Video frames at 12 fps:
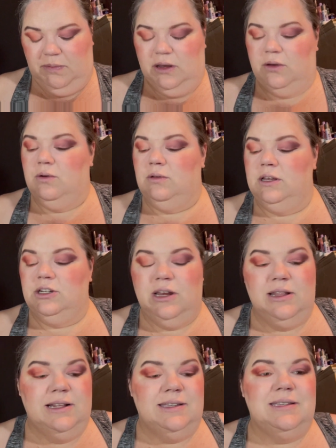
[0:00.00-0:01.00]
but coolish.
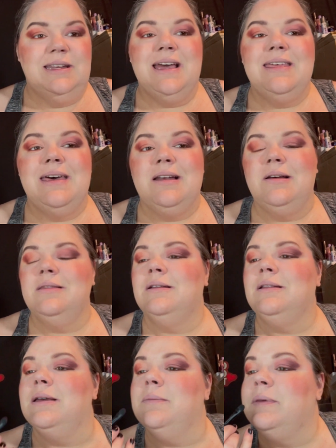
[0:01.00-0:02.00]
And let's stick that on the
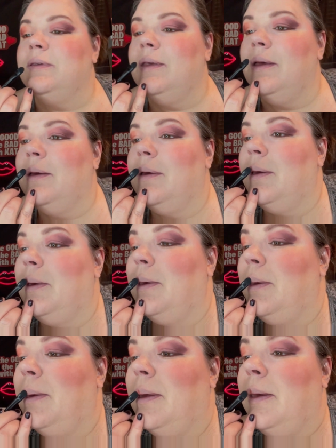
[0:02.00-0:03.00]
lips.
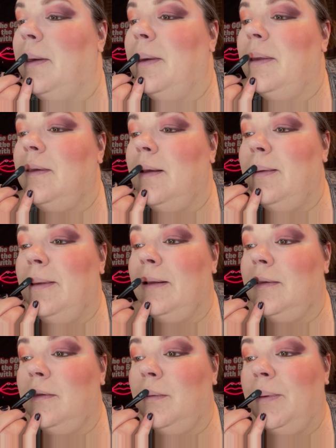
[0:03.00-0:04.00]
Since
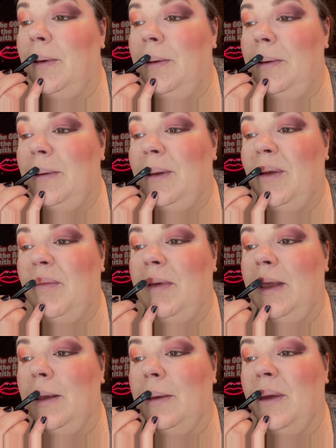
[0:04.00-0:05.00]
it's supposed to
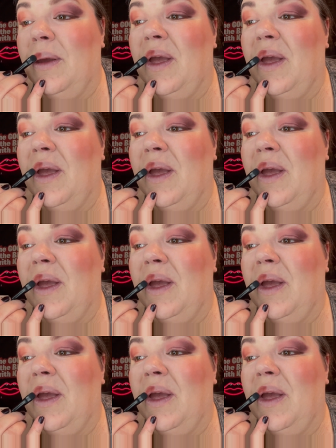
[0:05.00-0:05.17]
be